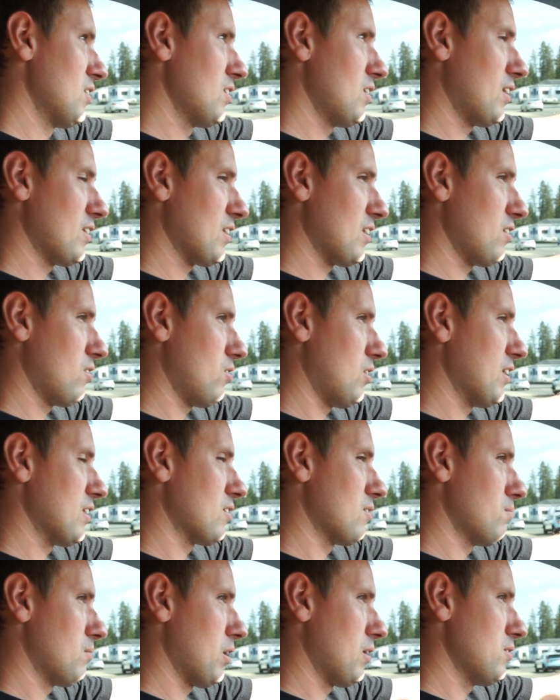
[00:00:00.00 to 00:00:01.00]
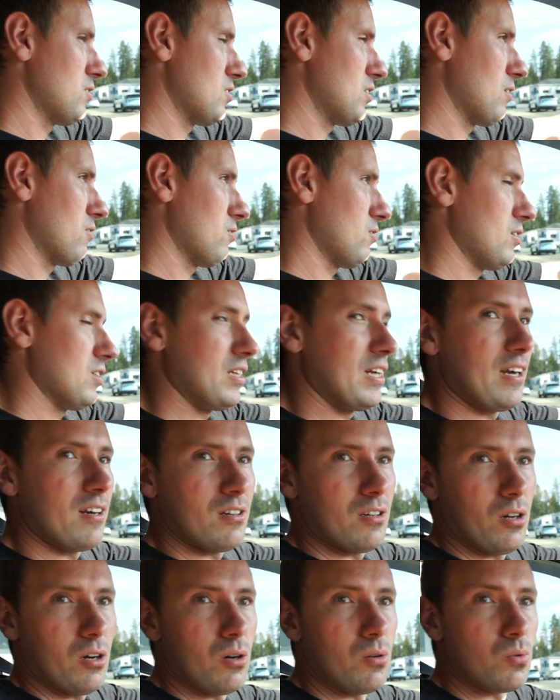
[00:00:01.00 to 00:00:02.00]
not that I don't like them, I just never really
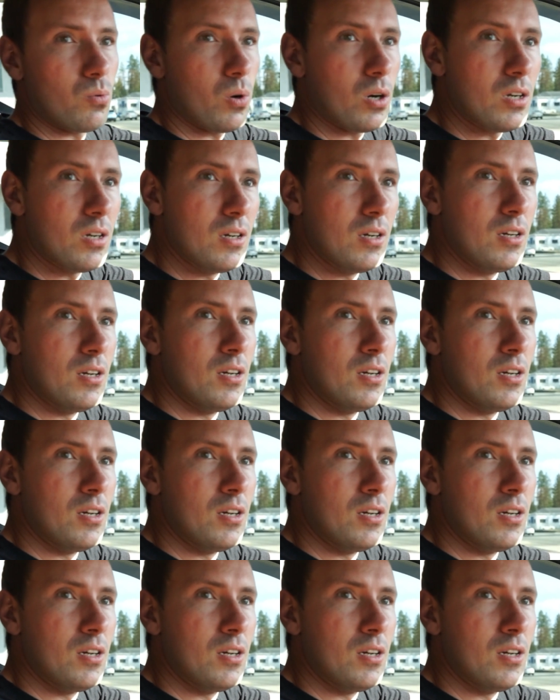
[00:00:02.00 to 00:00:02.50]
cared to own one.